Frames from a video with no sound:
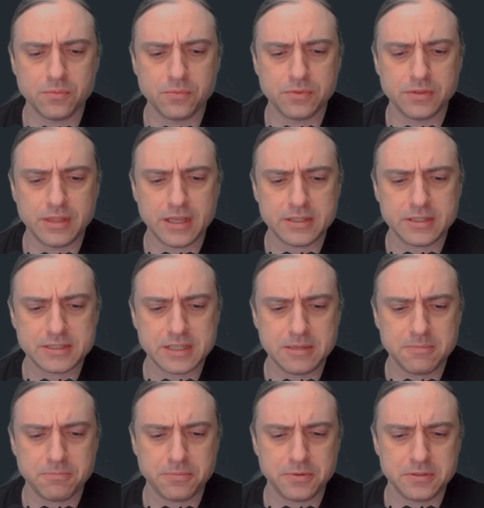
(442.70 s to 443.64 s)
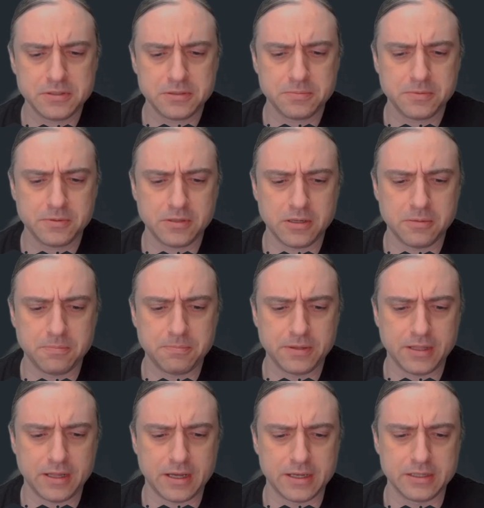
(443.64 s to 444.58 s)
that same principle
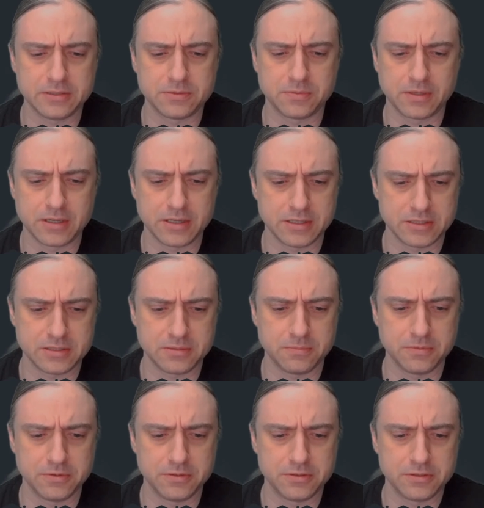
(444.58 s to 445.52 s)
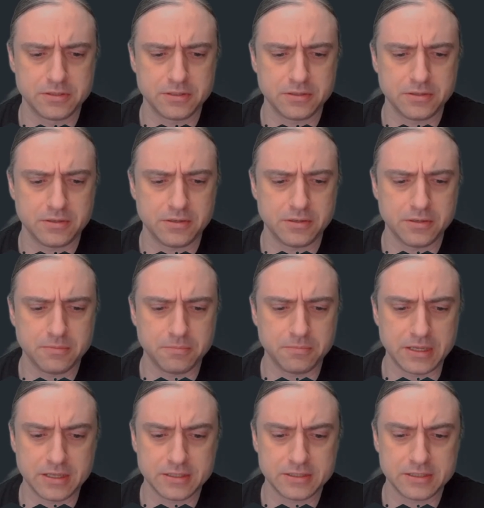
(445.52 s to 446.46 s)
applies with customers,
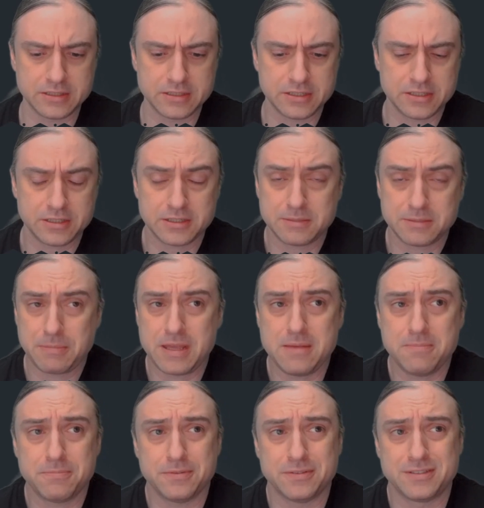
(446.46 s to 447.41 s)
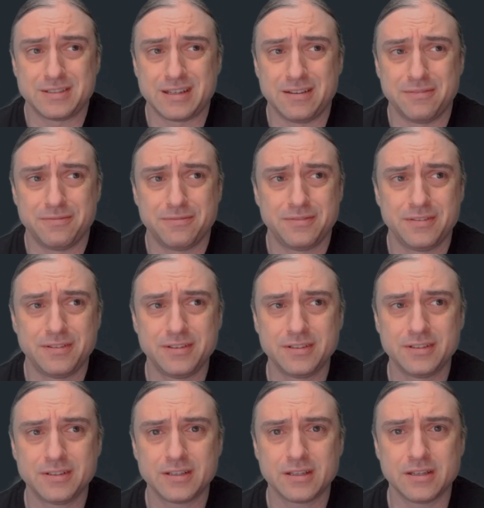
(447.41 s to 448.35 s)
because it's just people stuff.
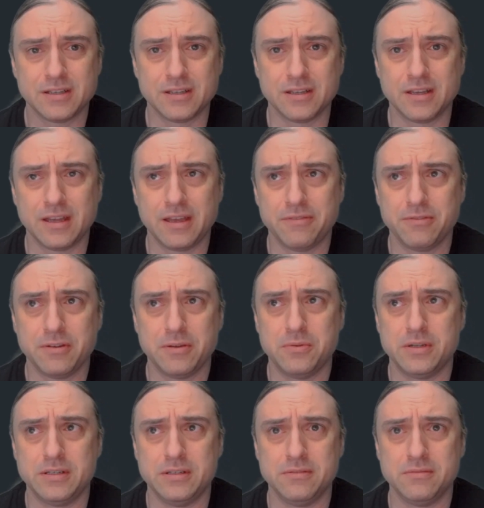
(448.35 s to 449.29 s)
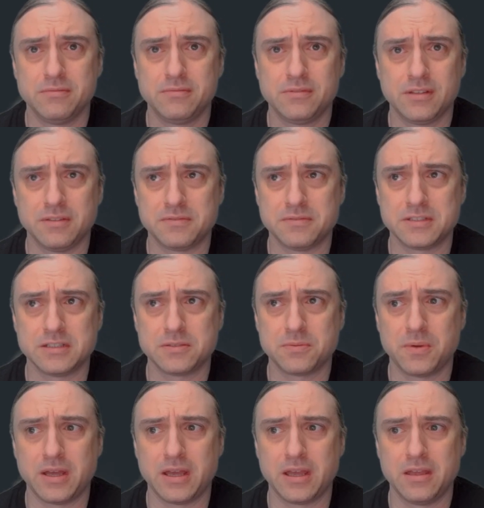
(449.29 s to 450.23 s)
Everyone lives this
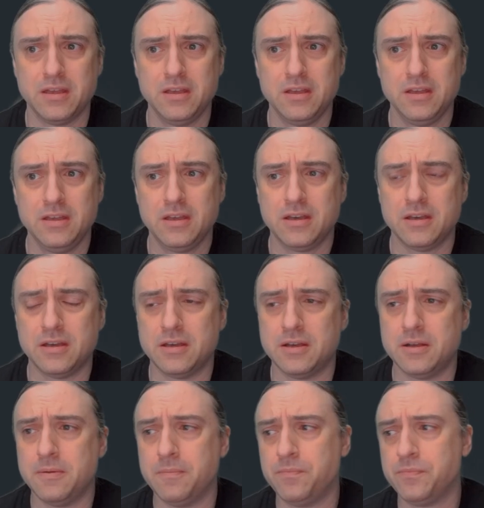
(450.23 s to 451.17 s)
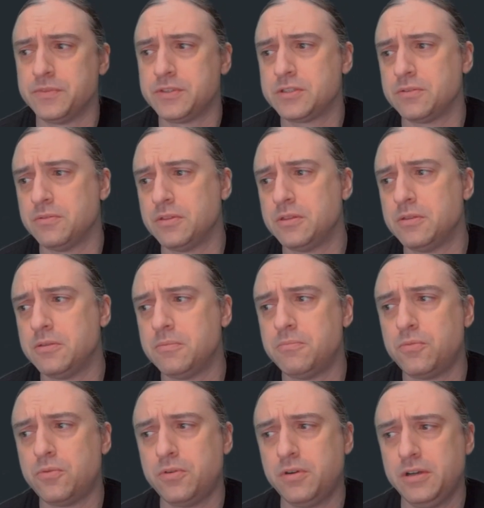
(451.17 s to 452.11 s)
way. So the
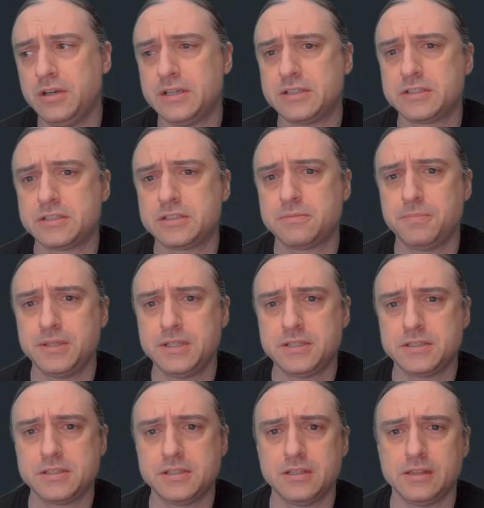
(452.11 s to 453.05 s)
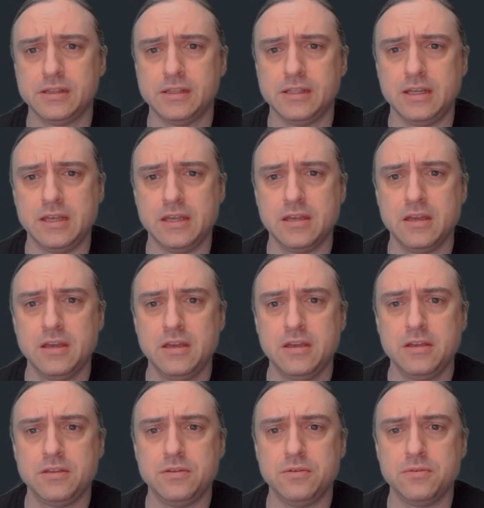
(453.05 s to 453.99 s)
more explicitly
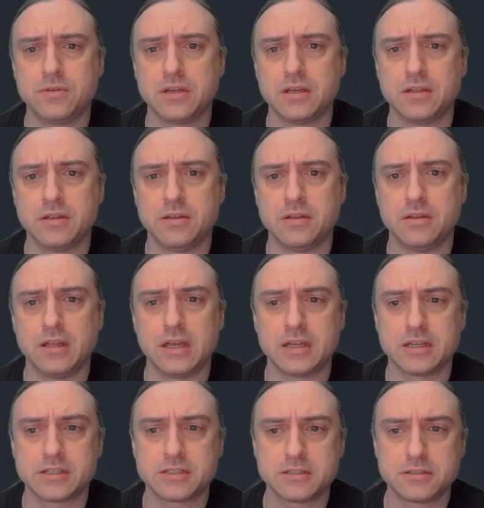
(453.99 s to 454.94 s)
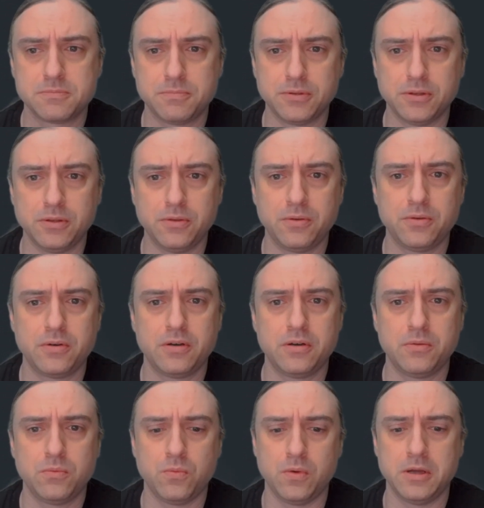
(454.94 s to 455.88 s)
you can
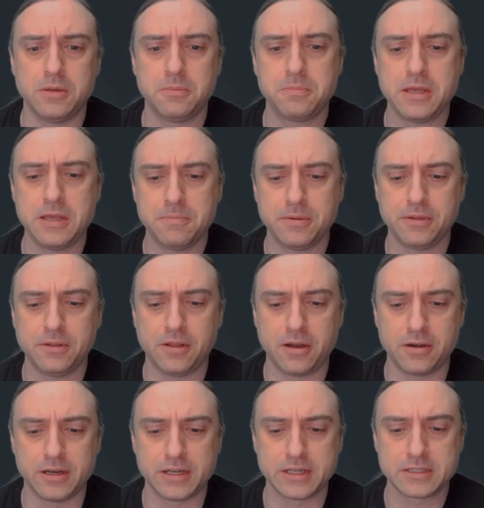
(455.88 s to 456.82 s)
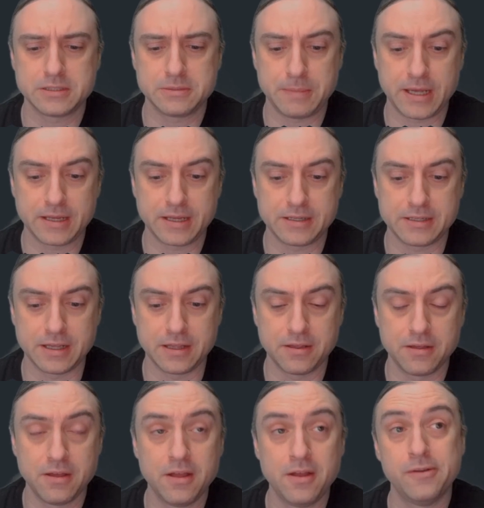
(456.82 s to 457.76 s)
explore what people are
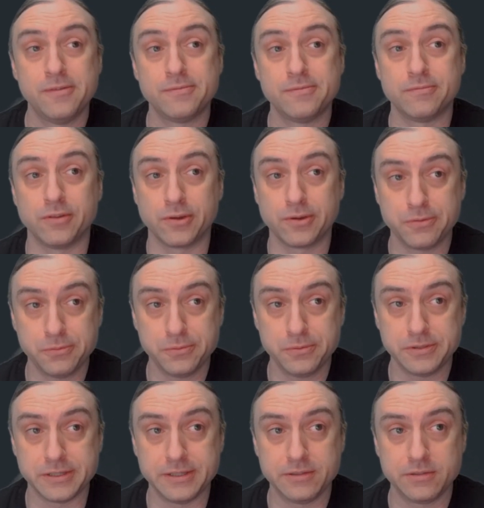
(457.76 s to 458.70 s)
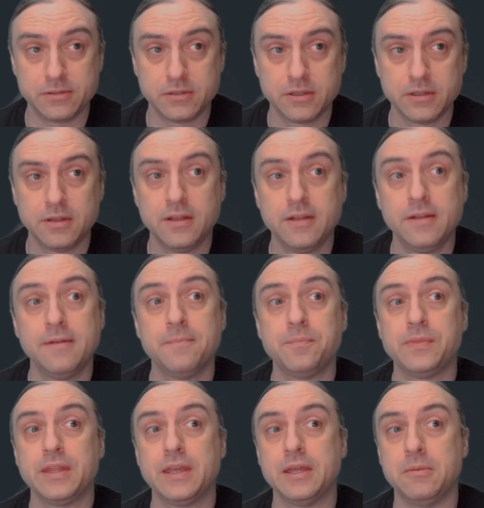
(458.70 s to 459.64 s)
expecting, record it,
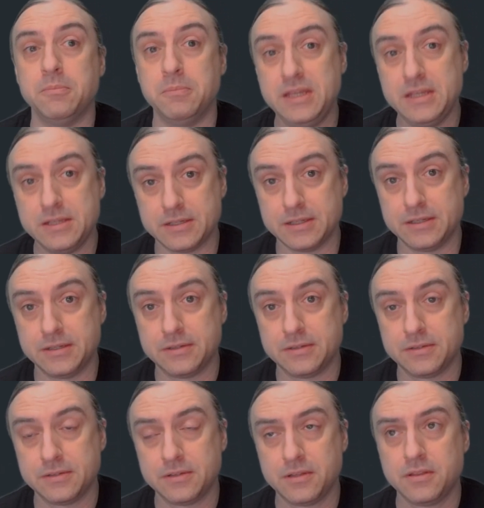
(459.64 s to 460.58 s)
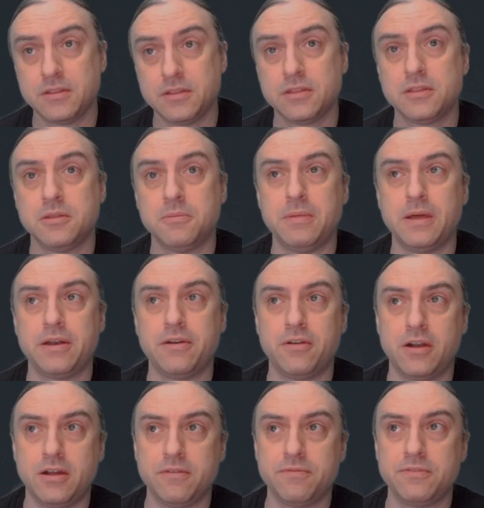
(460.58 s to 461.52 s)
and meet it, the
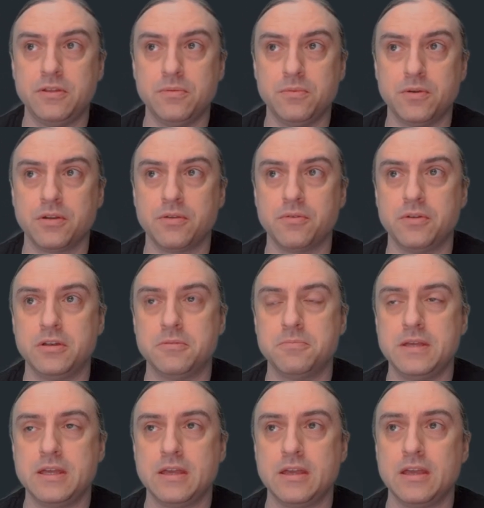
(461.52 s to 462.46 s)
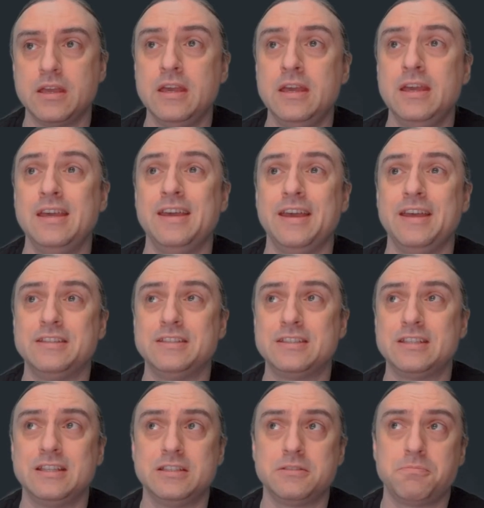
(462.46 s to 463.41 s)
better off you are going to be. And
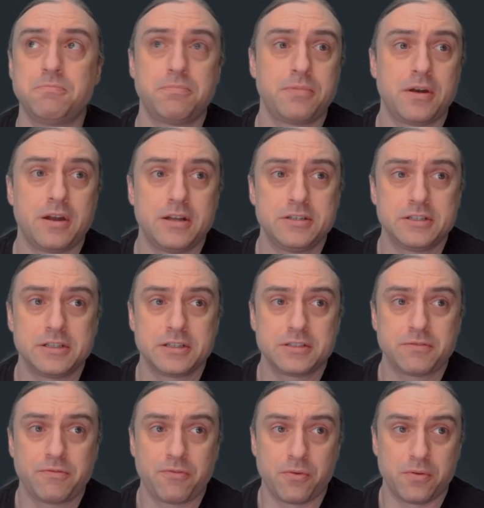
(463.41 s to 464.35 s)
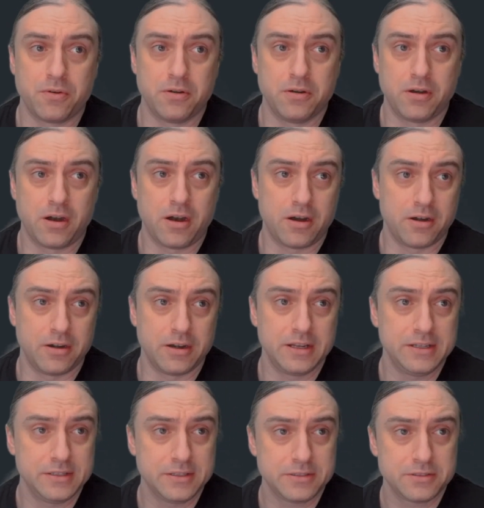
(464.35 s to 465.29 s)
since projects for our
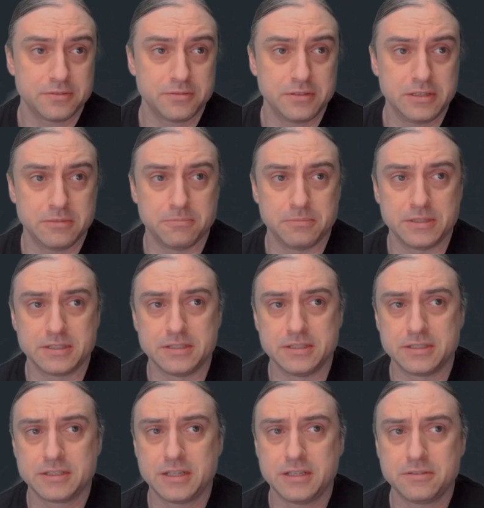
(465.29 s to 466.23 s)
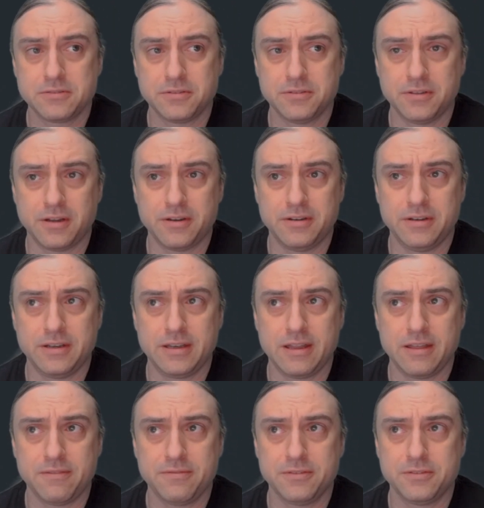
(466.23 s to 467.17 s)
industry and Business Central are
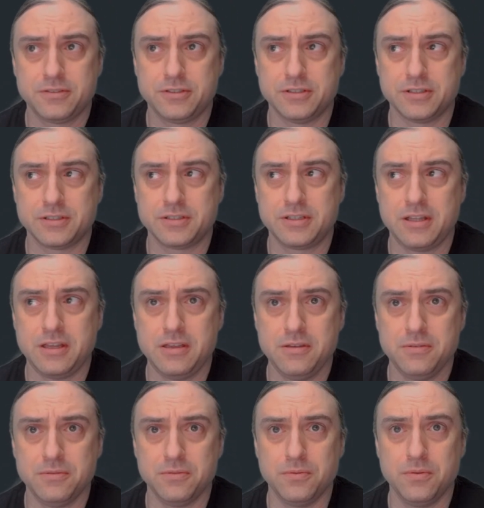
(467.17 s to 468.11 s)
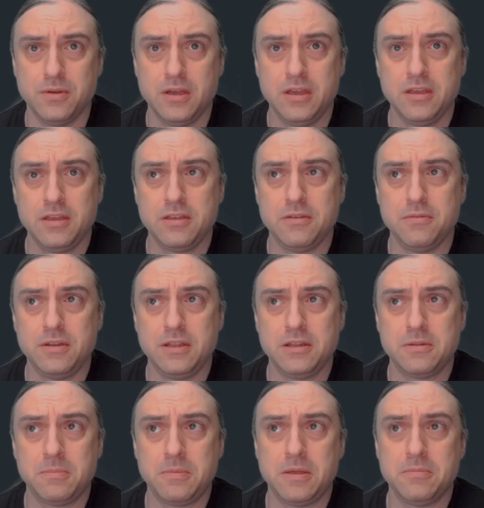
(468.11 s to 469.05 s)
never just you
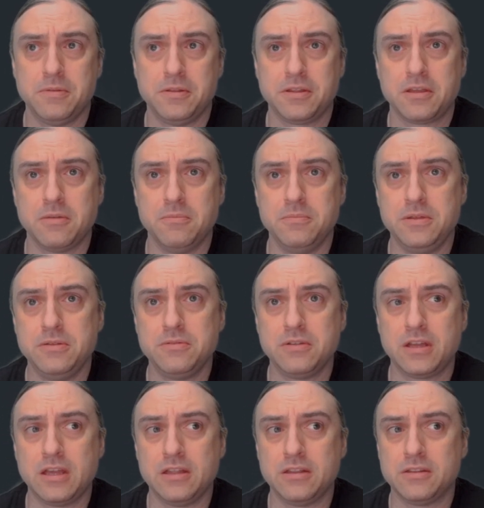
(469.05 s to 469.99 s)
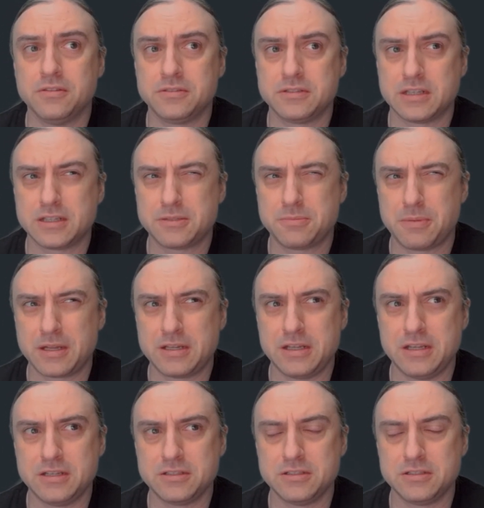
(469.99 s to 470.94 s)
need to be able to communicate those
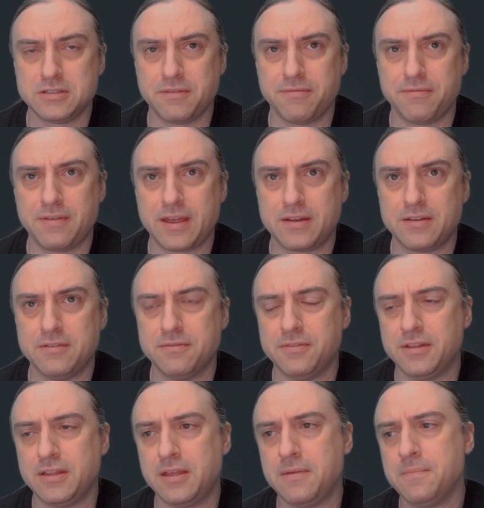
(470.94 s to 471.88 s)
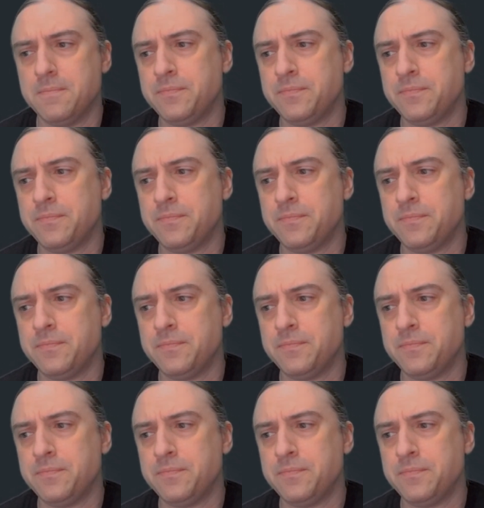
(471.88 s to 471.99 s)
expectations effectively.